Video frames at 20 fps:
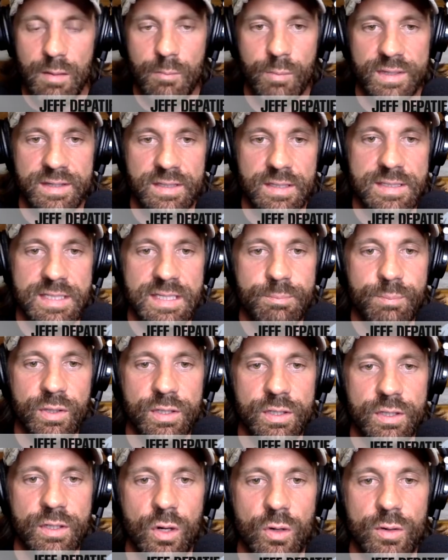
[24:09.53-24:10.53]
But the deeper
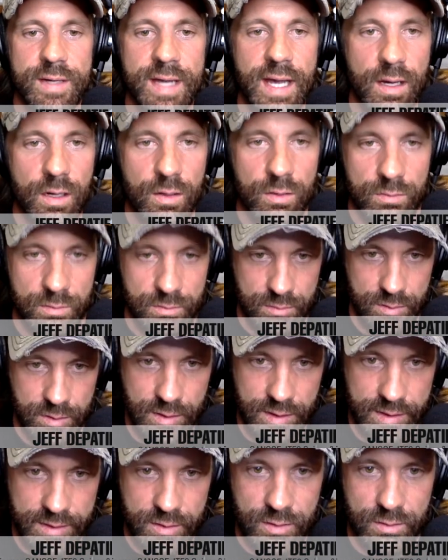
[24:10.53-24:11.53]
you go down,
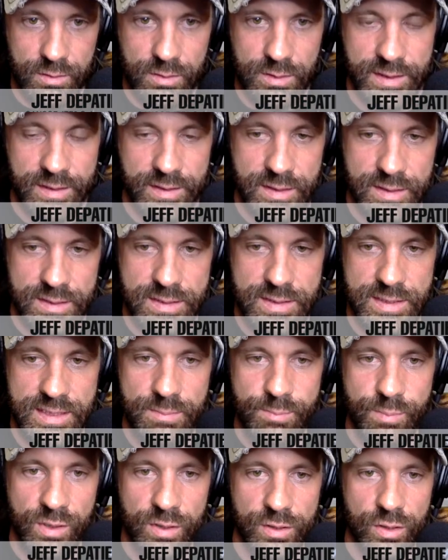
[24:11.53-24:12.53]
literally the
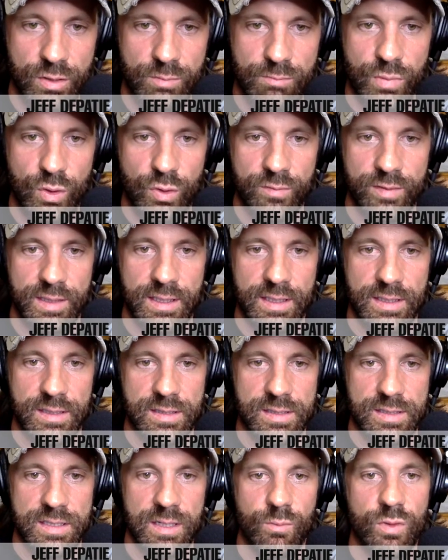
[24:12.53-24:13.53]
deeper you're moving
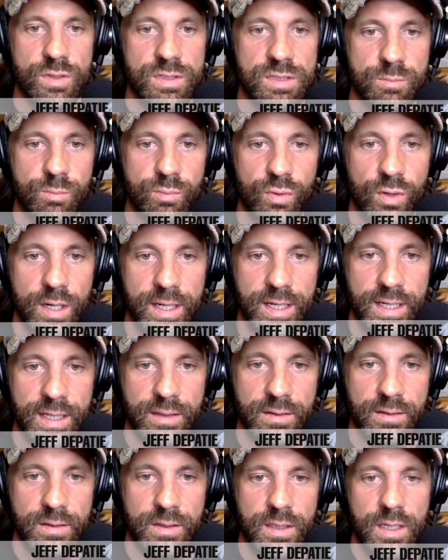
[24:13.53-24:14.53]
into someone's
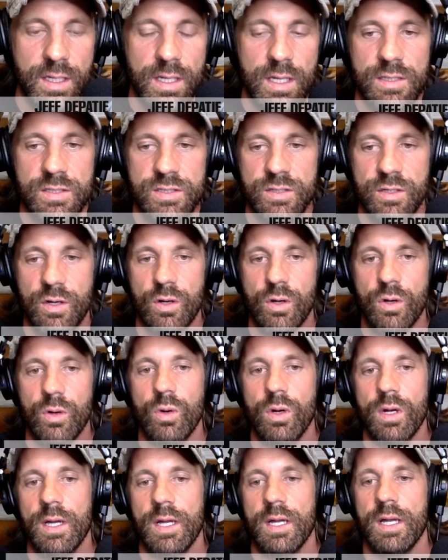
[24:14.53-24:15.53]
brain.
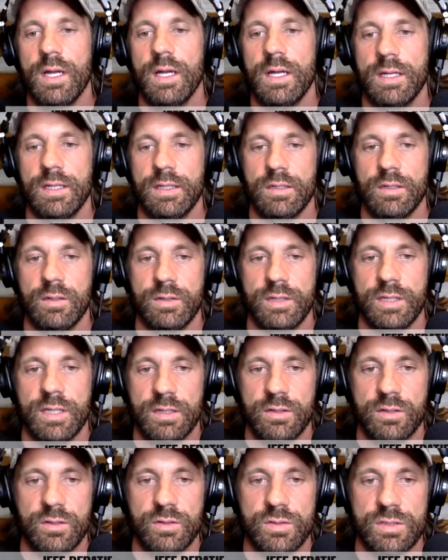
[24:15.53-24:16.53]
So, you
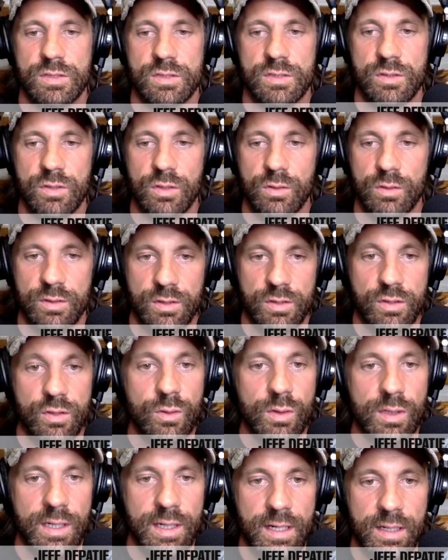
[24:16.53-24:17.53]
got those
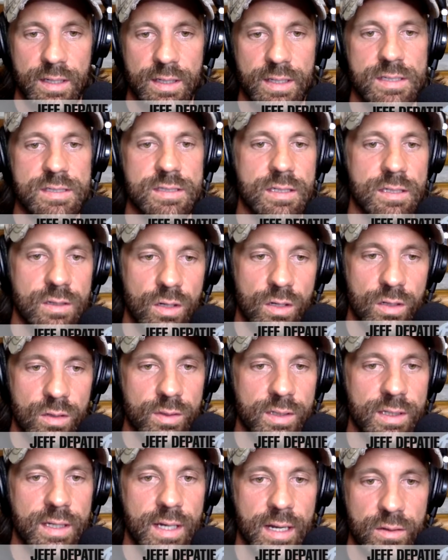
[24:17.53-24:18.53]
newer areas, and then you're all the
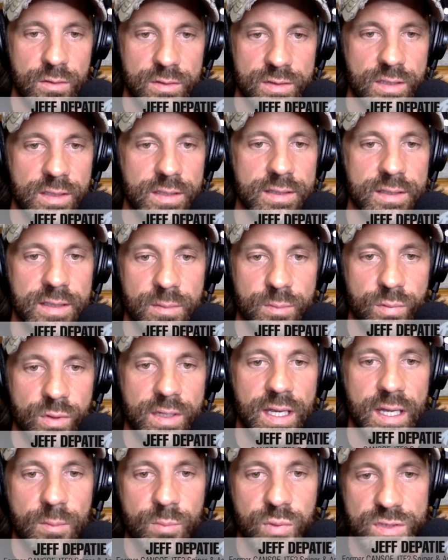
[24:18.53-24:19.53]
way down to like the
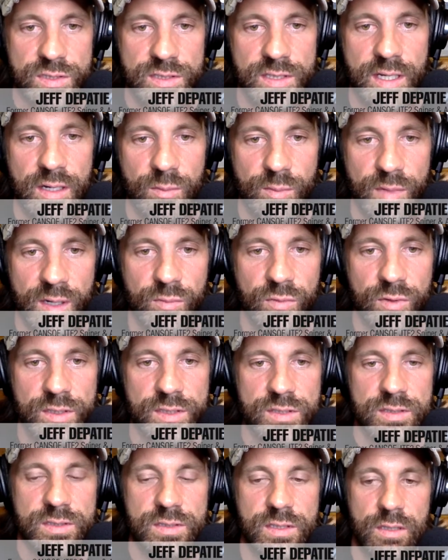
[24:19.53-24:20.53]
hippocampal style
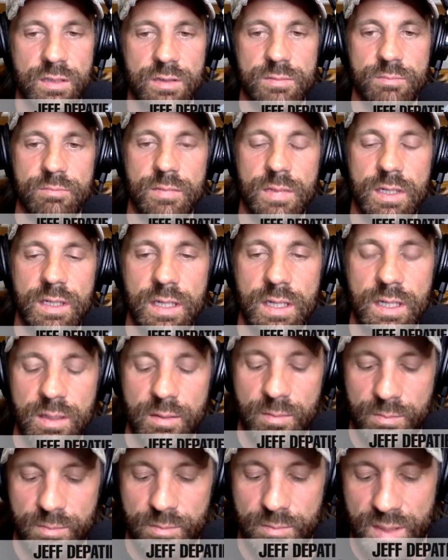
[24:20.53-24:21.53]
memories, or
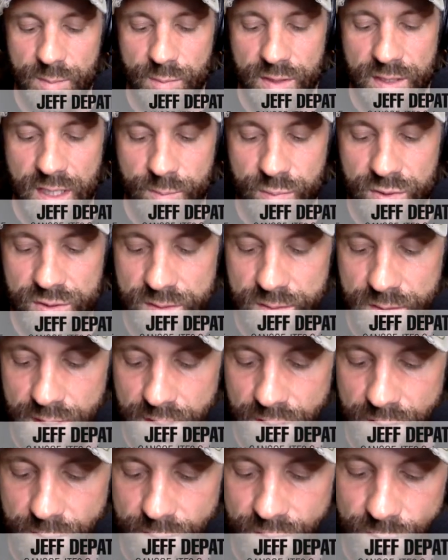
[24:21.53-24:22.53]
hippocampus
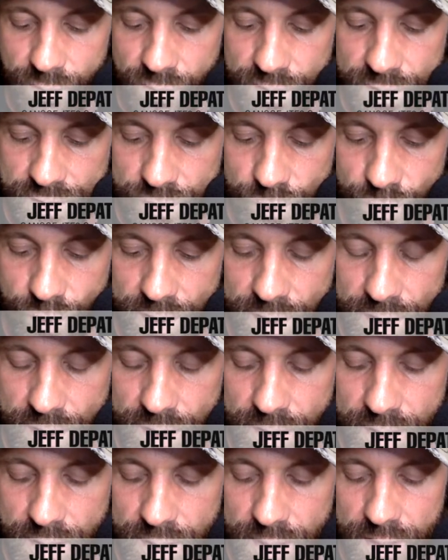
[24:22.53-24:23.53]
memories, where